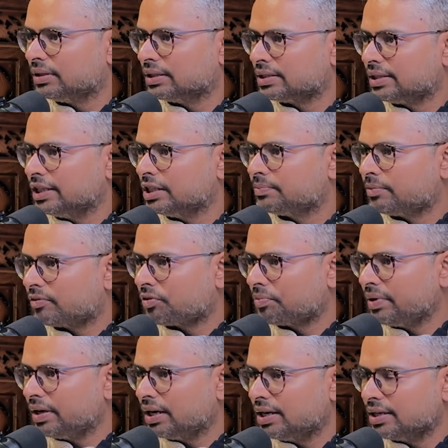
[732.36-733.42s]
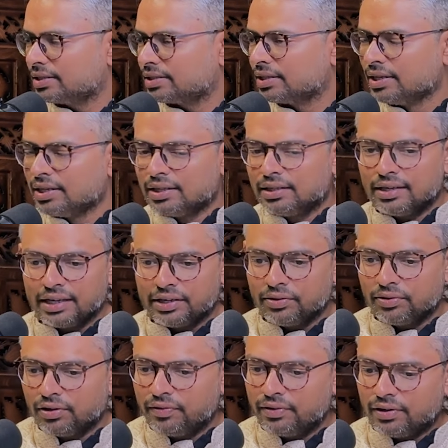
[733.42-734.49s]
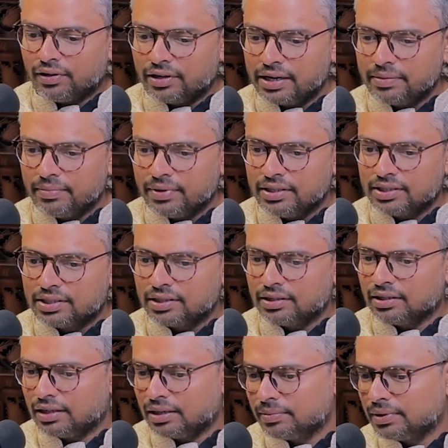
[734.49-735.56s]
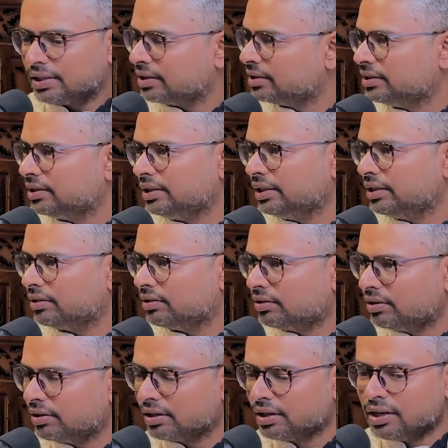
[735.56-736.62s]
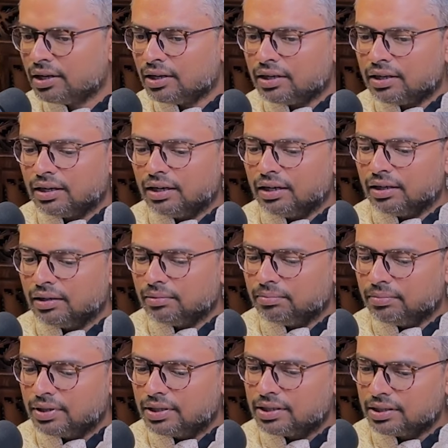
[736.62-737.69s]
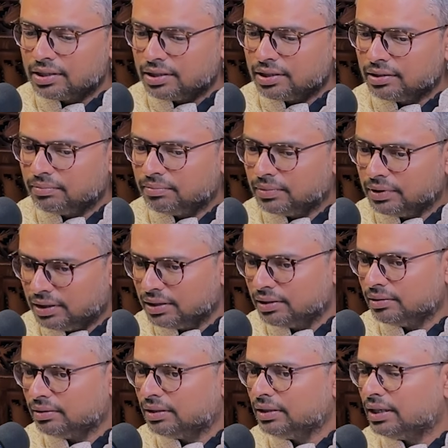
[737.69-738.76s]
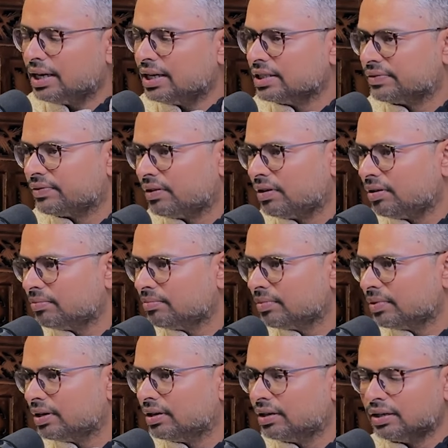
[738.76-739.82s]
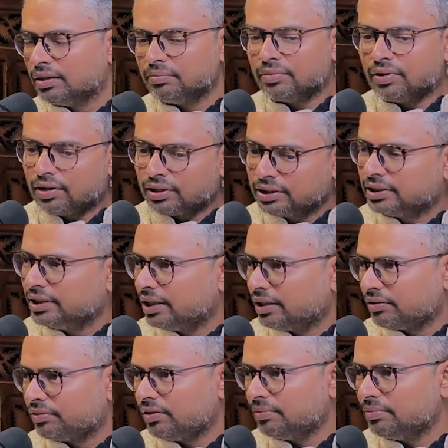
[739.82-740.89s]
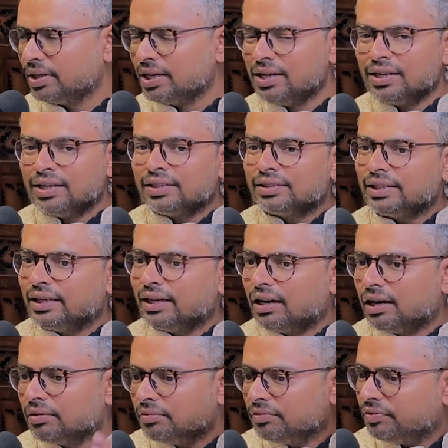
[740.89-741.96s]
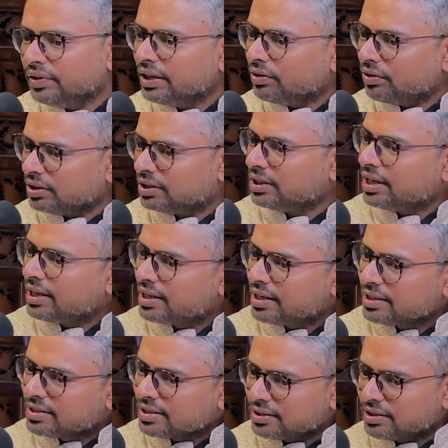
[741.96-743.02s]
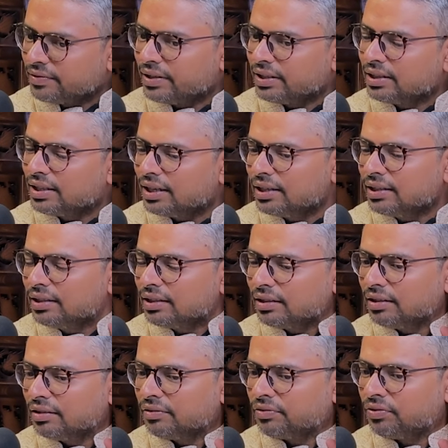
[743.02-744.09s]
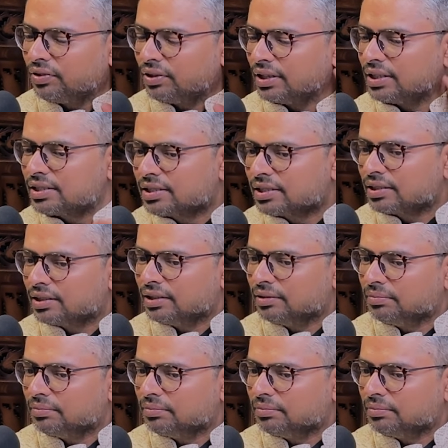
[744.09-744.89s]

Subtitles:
stage performing arts. Like you already mentioned, dramaturgy or the dance form or the theatre form. See, we originated in such a way that for us,